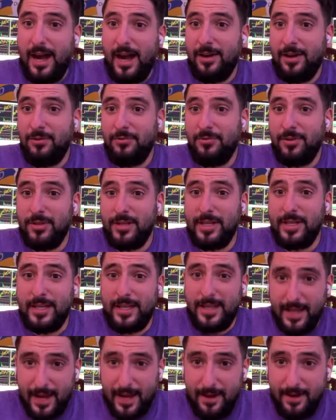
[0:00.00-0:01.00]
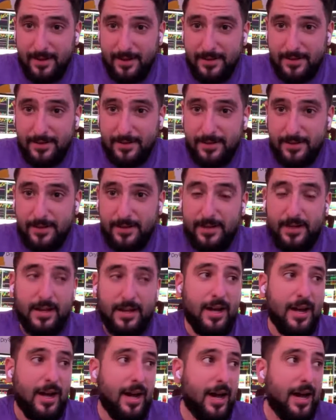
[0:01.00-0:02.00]
I don't really care.
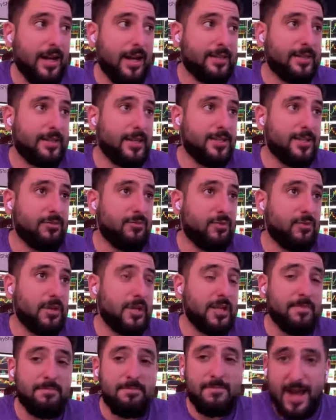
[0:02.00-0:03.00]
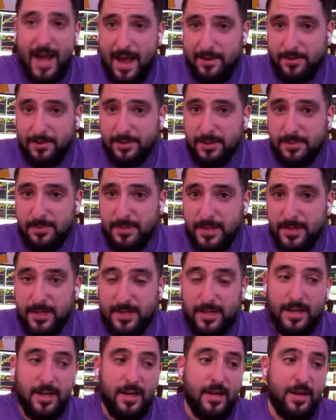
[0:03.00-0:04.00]
It doesn't really matter to
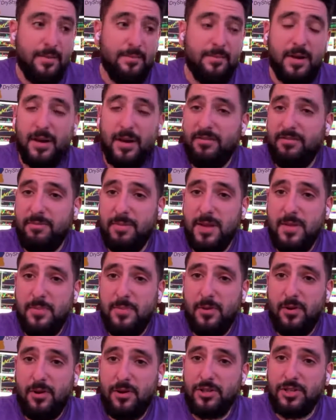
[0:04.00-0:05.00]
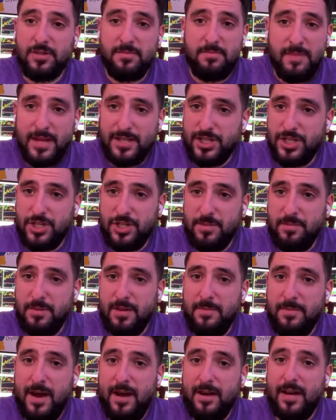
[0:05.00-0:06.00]
me. But if people are just messaging
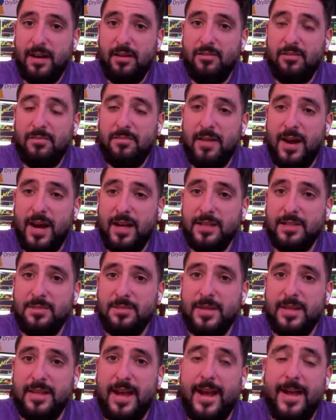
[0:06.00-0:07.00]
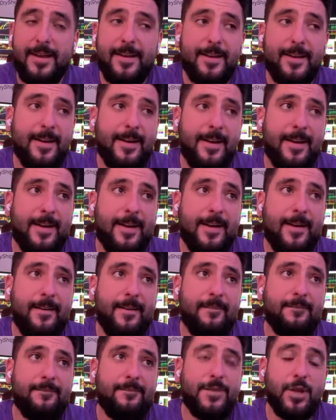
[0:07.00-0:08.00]
me about it, it reminds me that
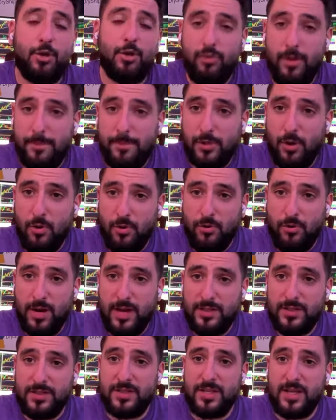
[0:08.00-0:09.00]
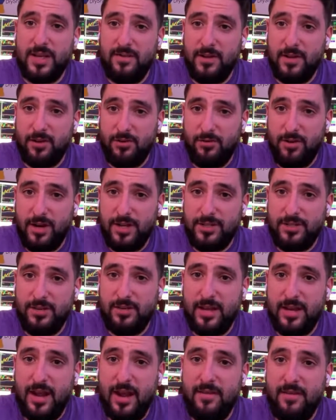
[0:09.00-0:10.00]
uh, the crypto craze is even
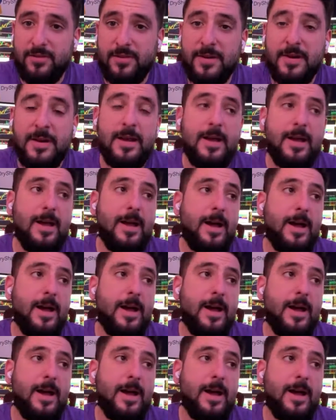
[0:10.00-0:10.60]
crazier than ever.